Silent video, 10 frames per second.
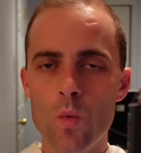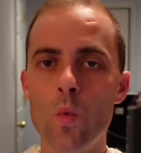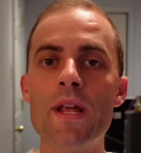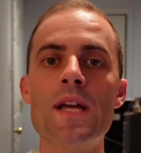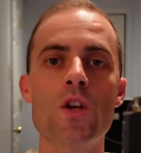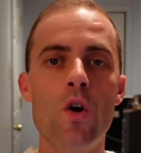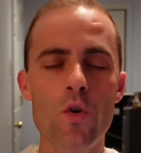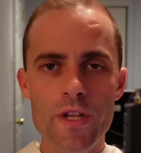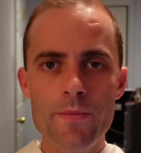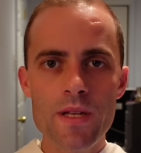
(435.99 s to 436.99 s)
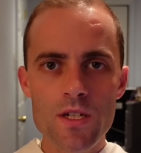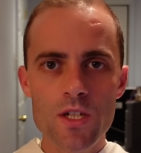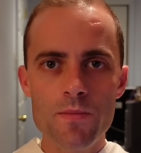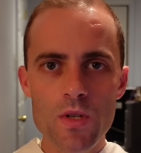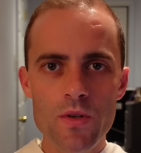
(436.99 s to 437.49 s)
What has already been
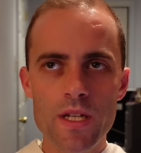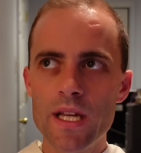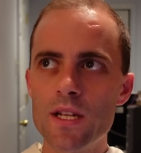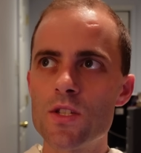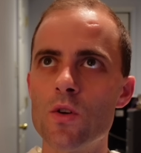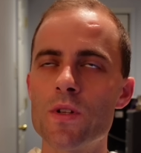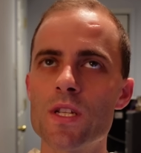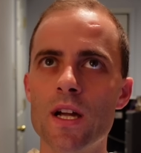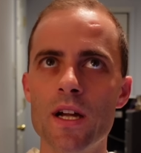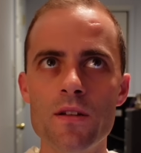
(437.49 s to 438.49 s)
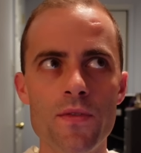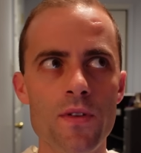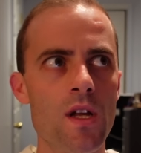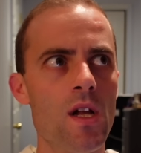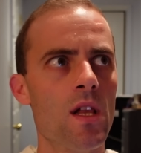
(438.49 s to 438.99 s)
communicated. So it's a kind
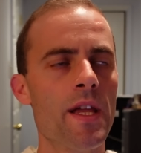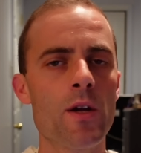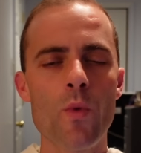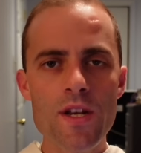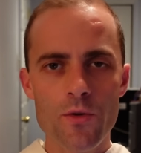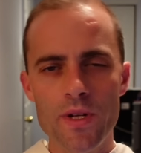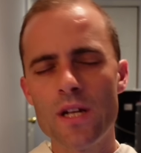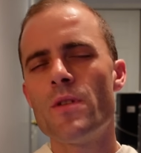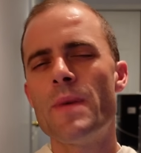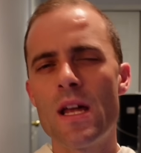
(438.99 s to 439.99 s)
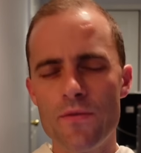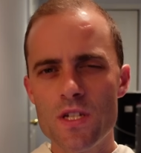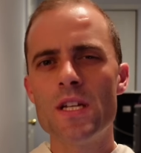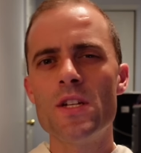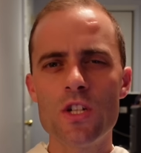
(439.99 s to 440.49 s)
of like rendering of the
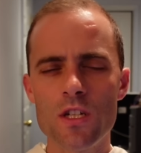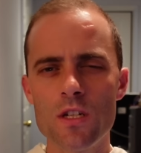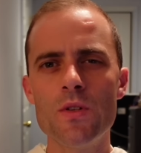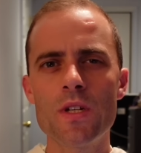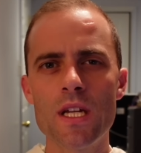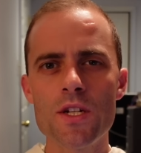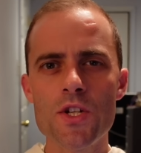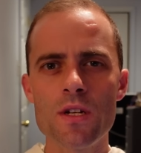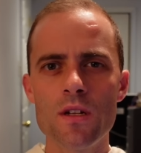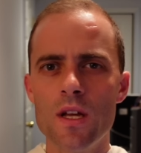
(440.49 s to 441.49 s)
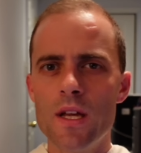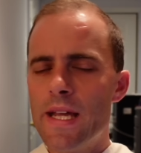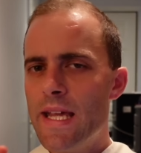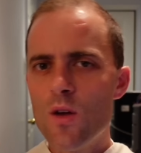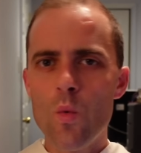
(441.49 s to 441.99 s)
manifestation and communication
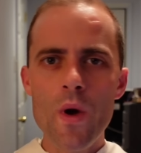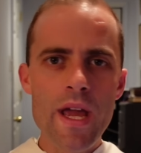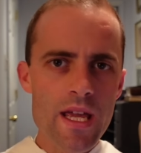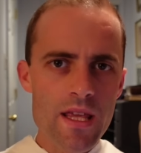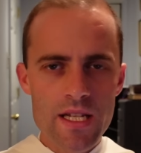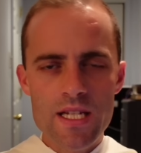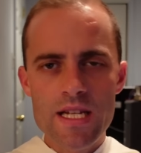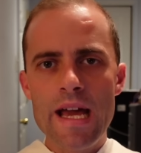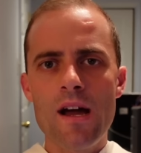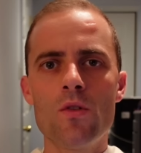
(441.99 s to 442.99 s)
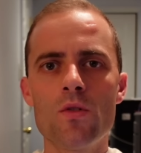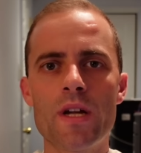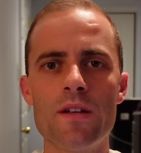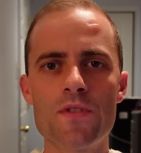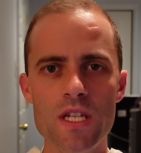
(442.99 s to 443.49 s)
in a way that is now
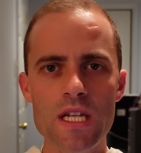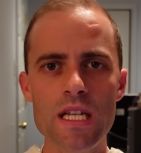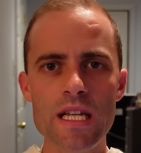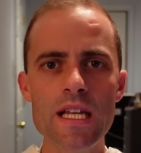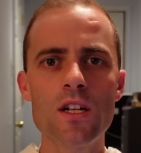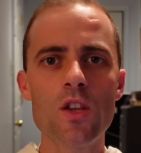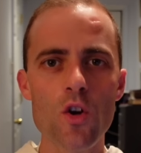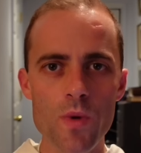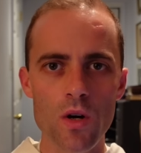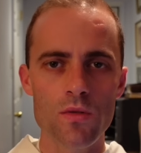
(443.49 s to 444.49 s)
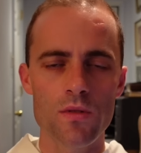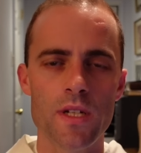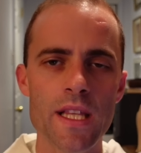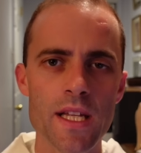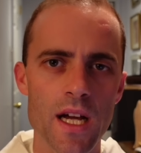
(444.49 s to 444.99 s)
kind of seen in globo
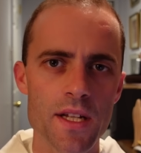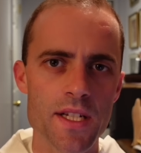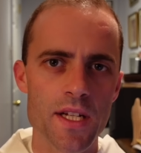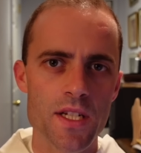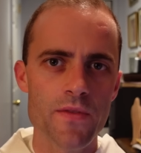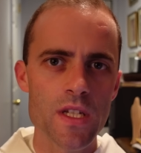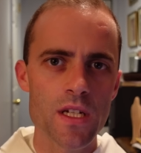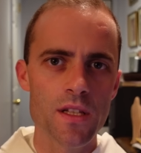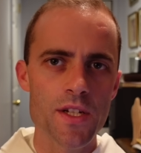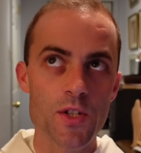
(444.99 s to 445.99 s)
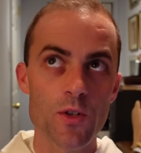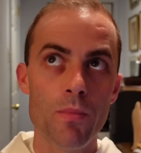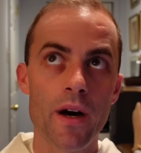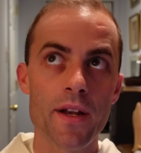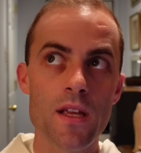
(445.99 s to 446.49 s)
in the context of the ecclesial
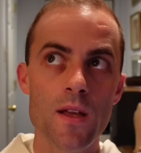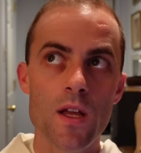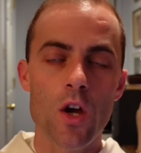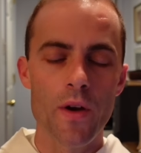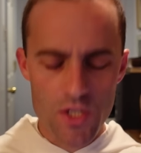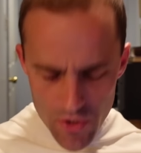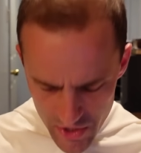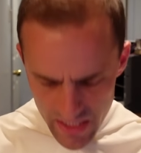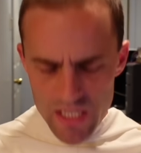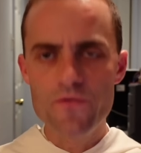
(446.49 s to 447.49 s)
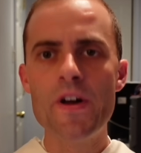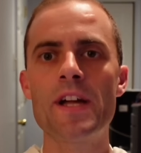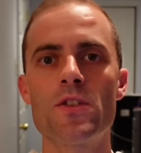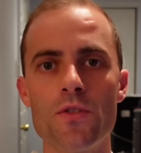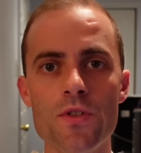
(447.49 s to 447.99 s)
body. All right, so you see these
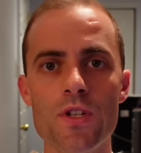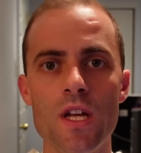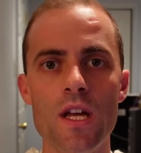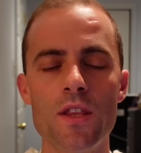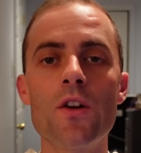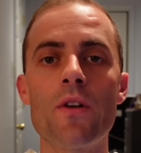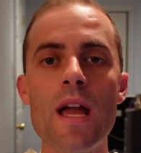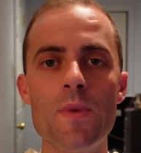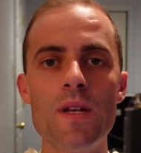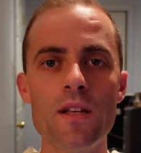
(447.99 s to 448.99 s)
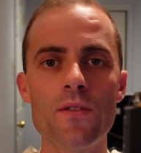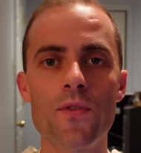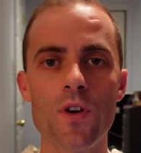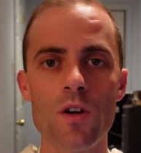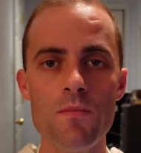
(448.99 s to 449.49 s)
vectors that are emanating
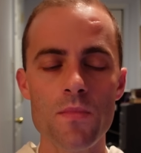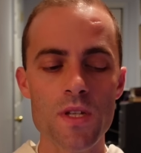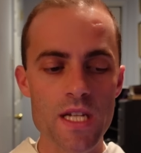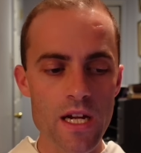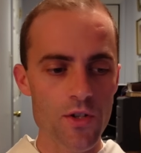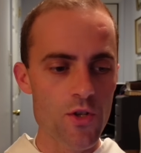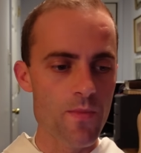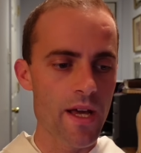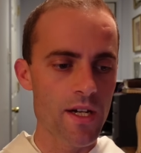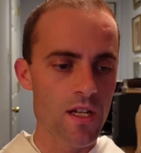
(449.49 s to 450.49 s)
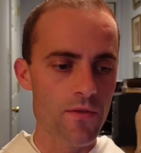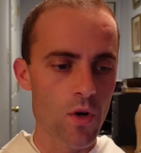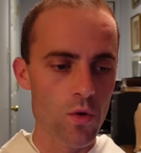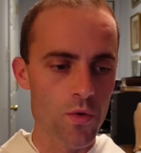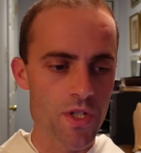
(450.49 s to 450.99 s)
from the sacred humanity of
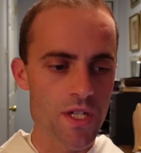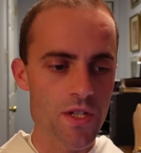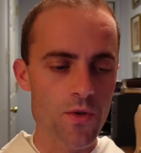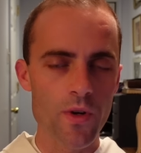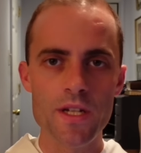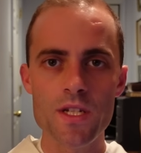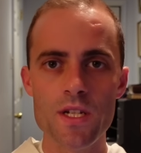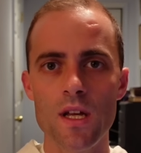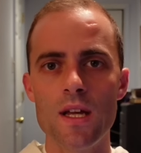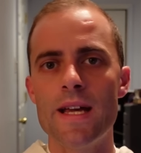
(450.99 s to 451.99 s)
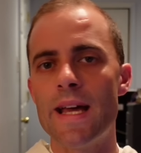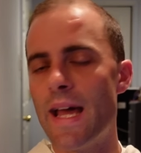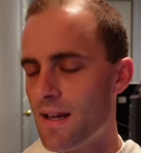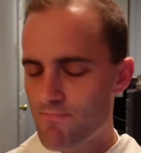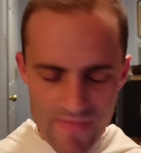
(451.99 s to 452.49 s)
our Lord Jesus Christ.
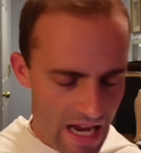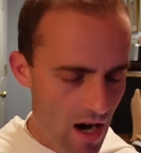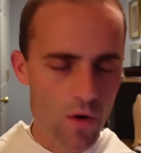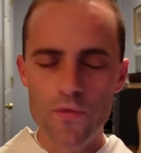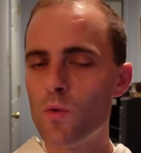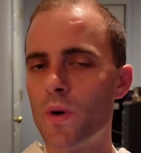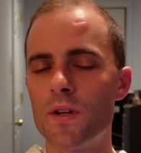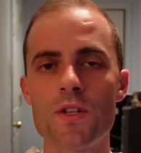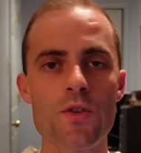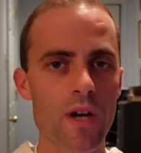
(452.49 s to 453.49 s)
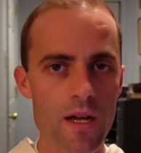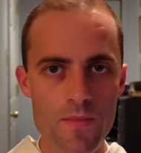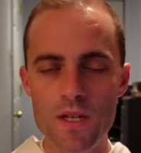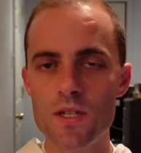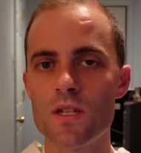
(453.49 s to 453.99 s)
And however you want to
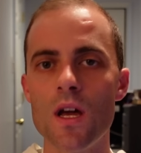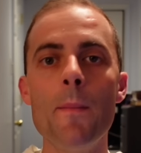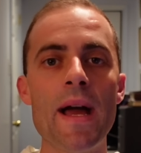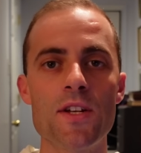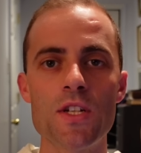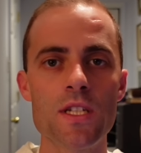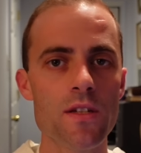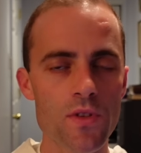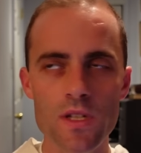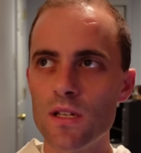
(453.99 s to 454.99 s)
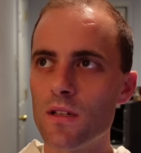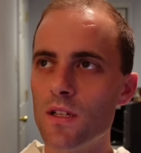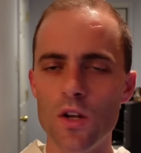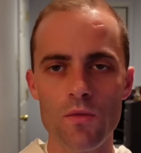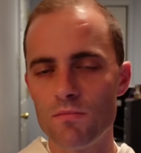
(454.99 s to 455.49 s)
describe this imaginatively,
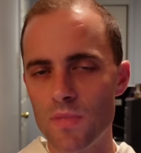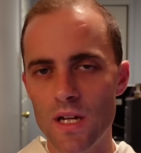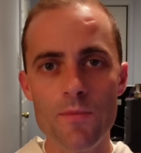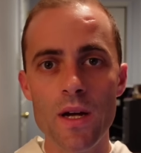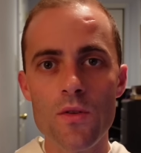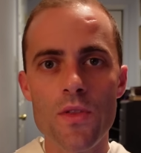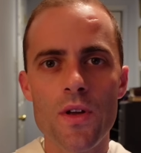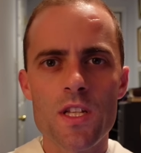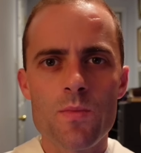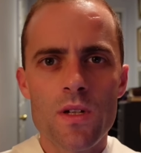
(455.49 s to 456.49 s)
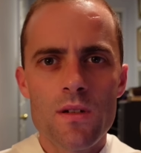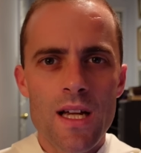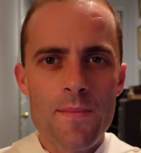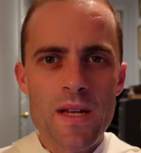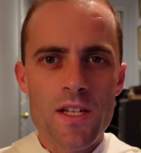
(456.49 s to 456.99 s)
you know, I have my own thoughts, but
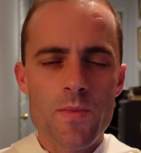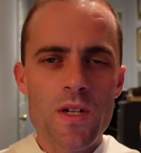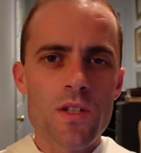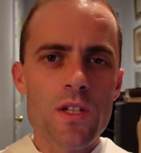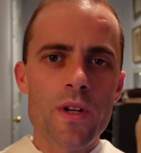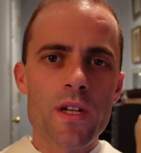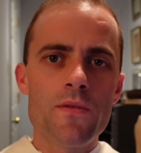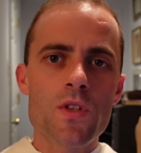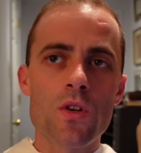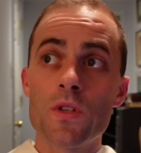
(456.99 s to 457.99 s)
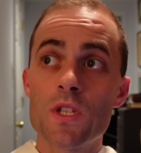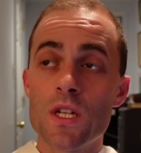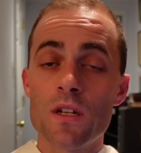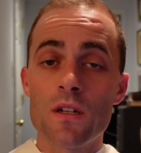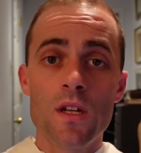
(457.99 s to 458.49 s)
I'm not especially creative, so
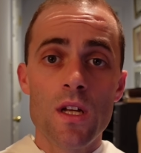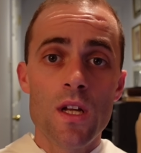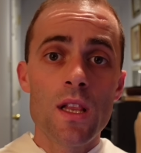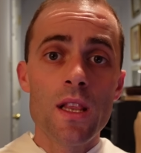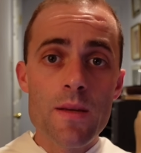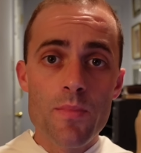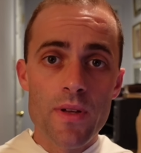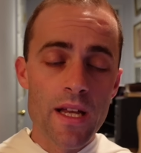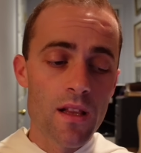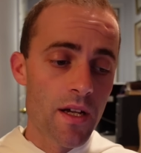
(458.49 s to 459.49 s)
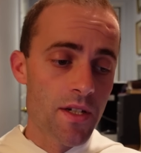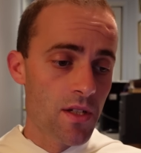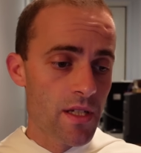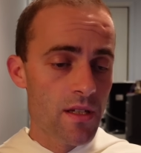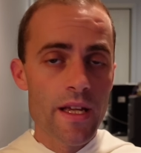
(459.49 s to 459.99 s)
it's going to limp
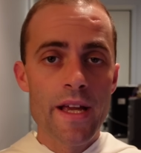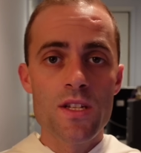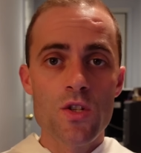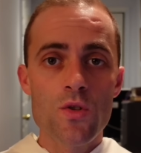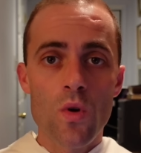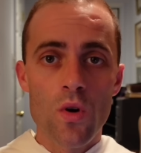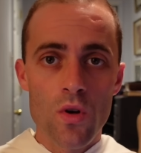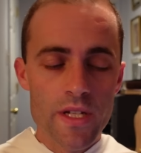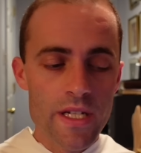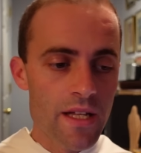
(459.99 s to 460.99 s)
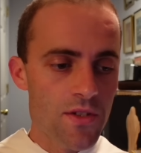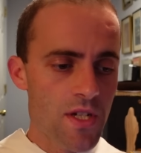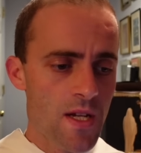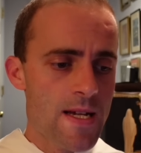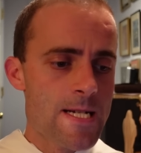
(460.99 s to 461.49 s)
analogically, as do all
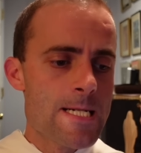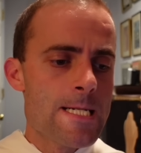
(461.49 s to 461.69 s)
analogies.